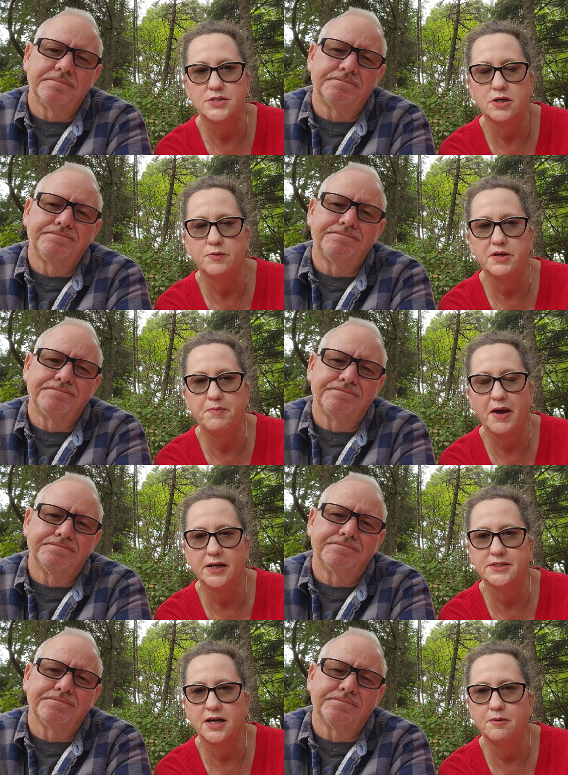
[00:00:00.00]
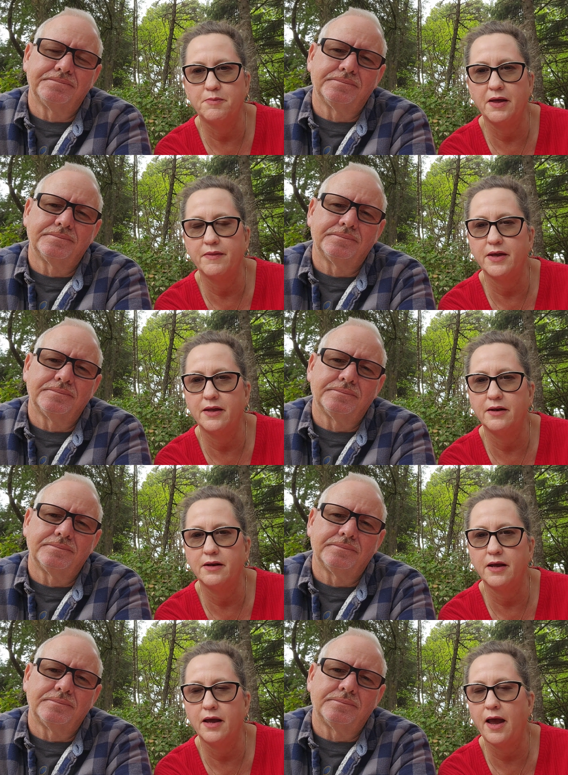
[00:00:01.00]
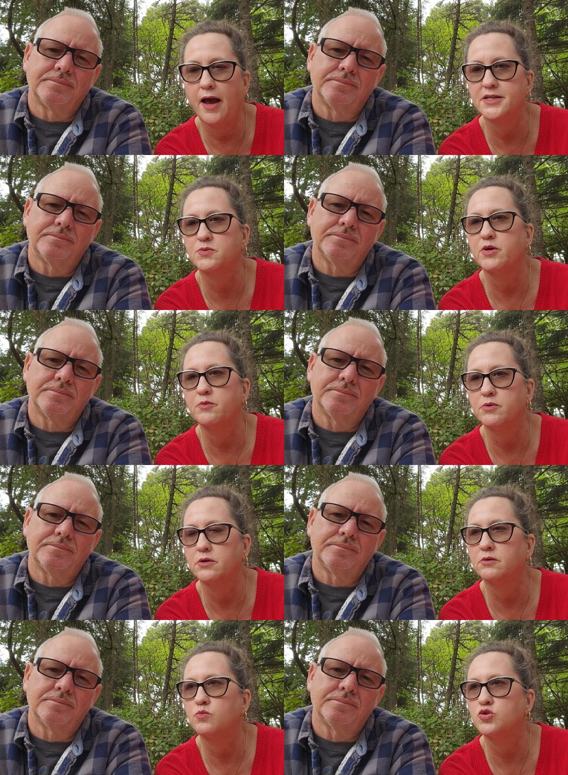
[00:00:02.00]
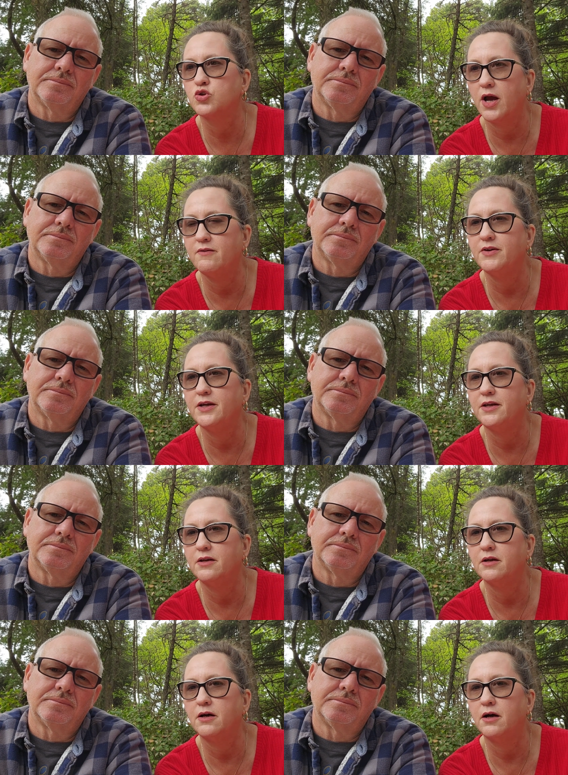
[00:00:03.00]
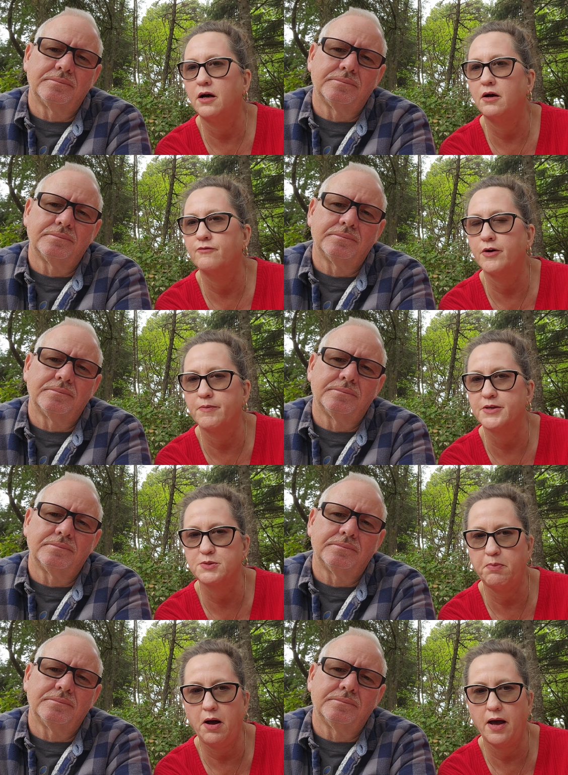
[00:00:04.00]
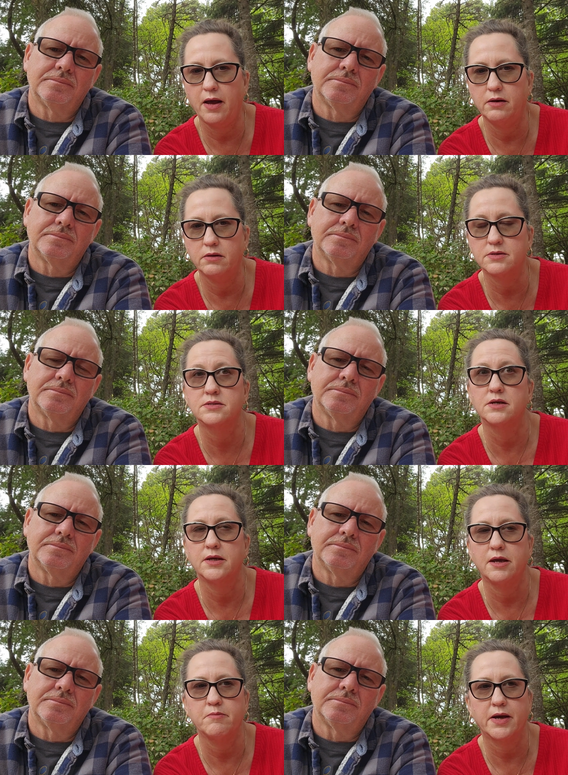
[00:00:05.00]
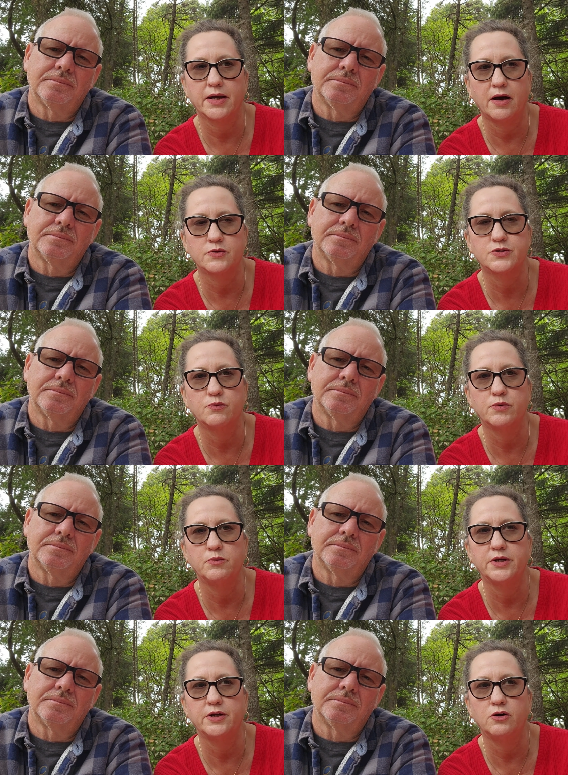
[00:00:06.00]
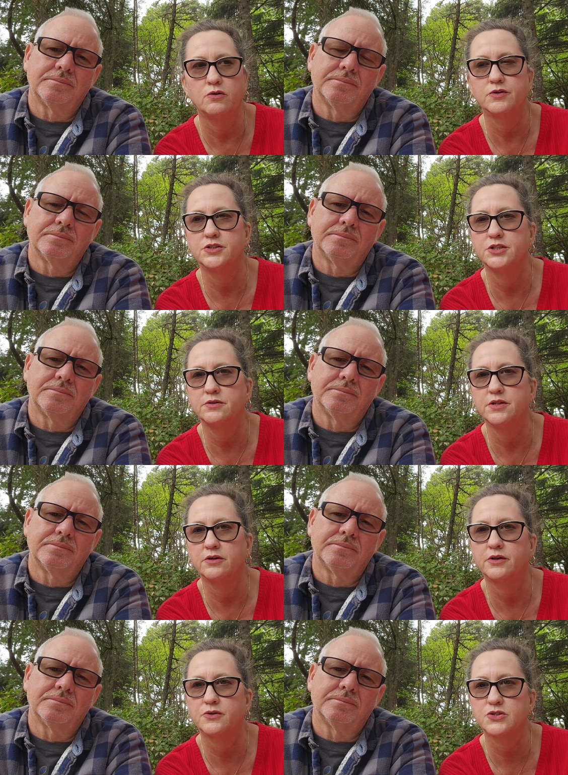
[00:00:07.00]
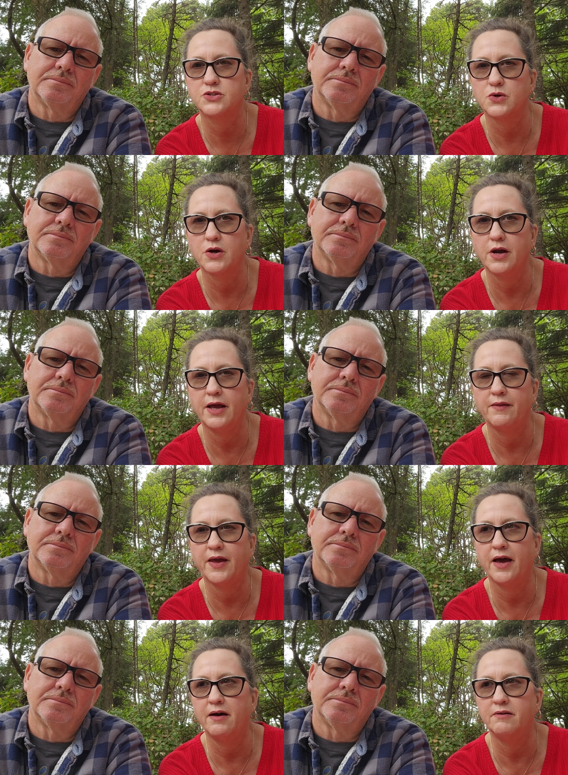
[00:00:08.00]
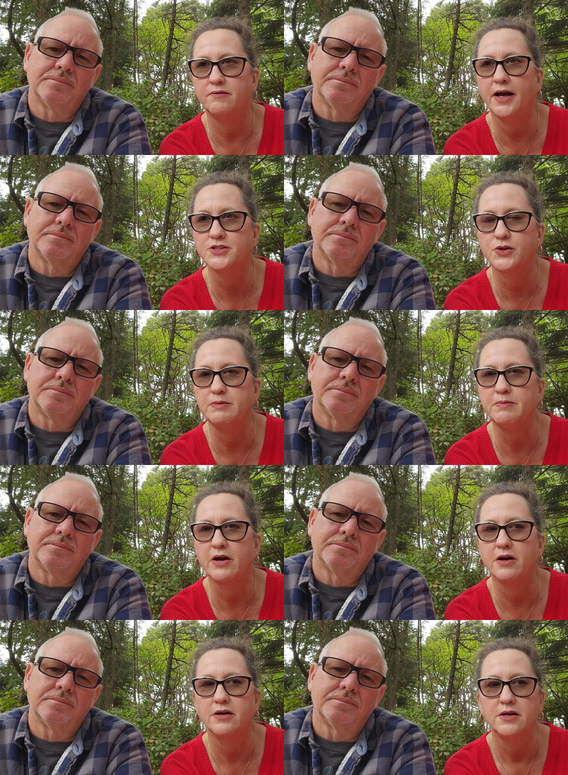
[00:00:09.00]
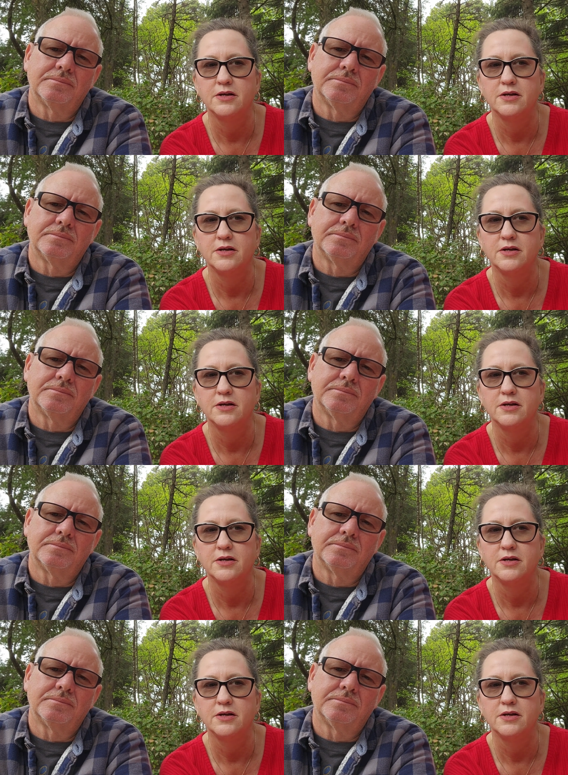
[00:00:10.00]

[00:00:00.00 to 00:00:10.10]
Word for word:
Speaker 1: So we packed up, and then as we were driving from the spot, the sun came back out. So we went over to their little store, and they have ice cream there.